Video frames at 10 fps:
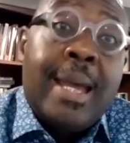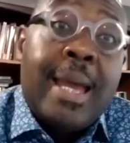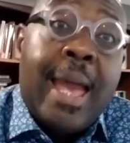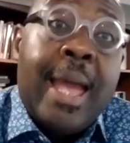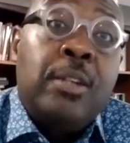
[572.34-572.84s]

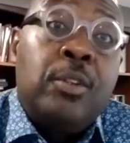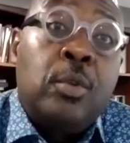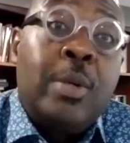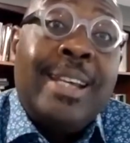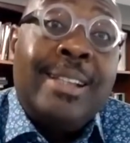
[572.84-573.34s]
and
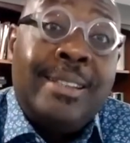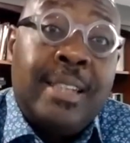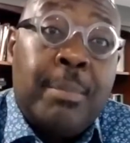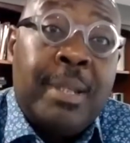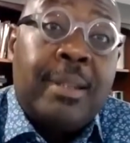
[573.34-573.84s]
to
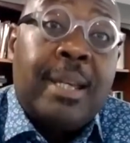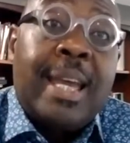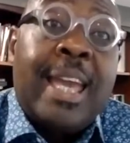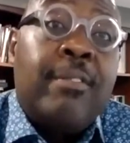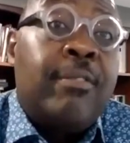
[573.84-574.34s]
exhibit
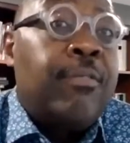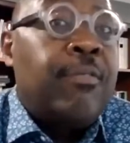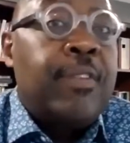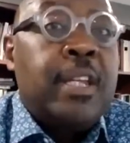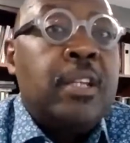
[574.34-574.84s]
a
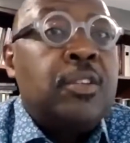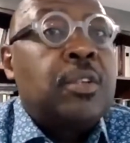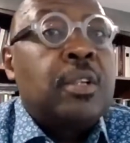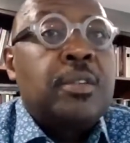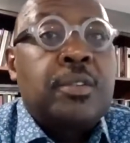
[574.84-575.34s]
finished
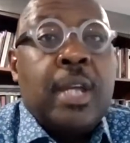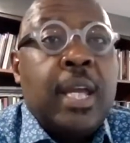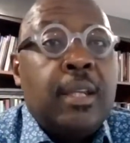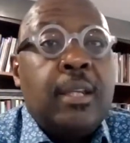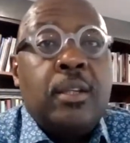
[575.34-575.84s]
state,
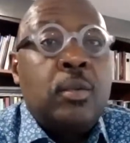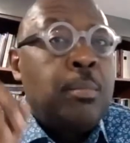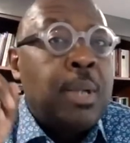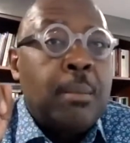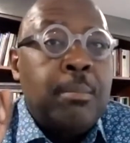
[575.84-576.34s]
to
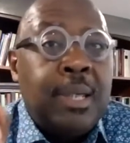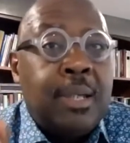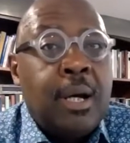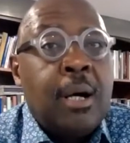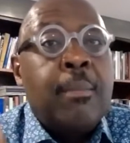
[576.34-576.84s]

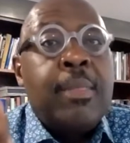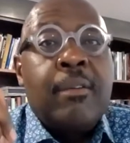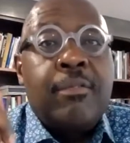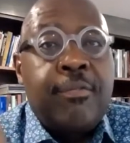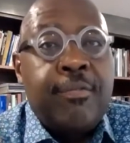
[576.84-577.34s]
become the
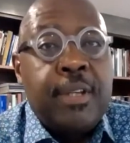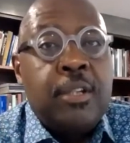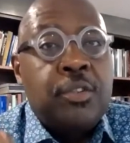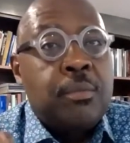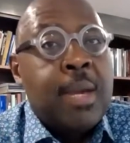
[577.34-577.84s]

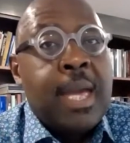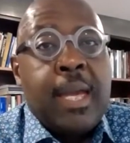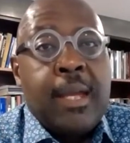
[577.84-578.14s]
finished man.